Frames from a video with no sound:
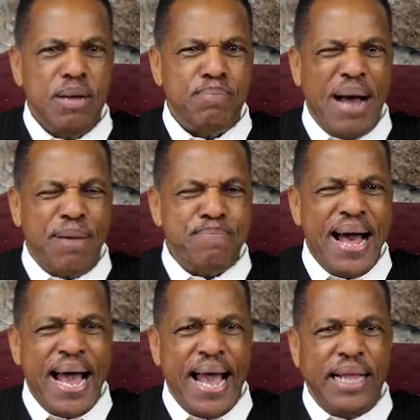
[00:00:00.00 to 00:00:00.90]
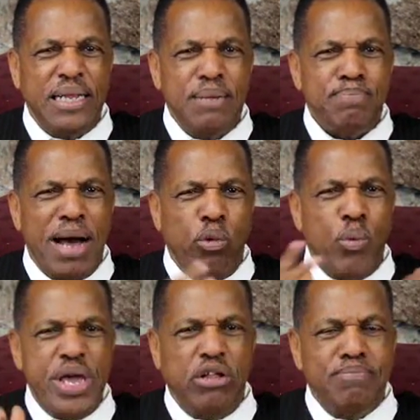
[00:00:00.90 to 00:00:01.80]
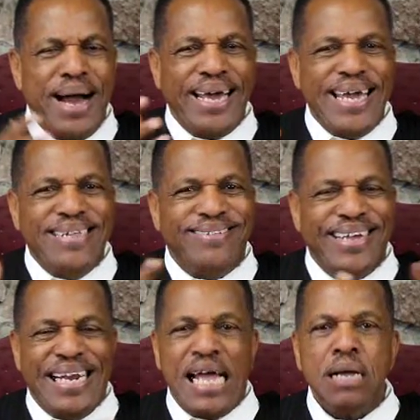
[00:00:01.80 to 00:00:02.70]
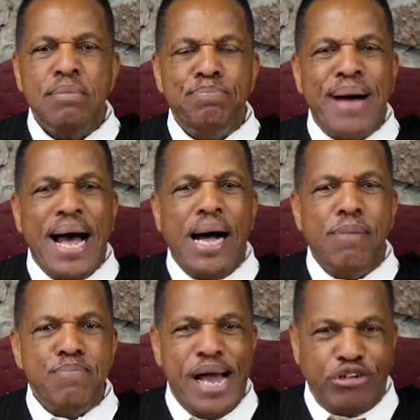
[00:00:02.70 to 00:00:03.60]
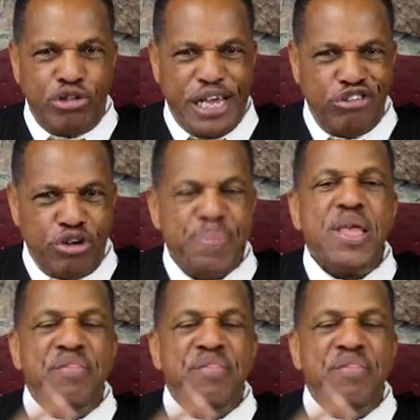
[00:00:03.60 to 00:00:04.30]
My mind my will, my intellect, my imagination.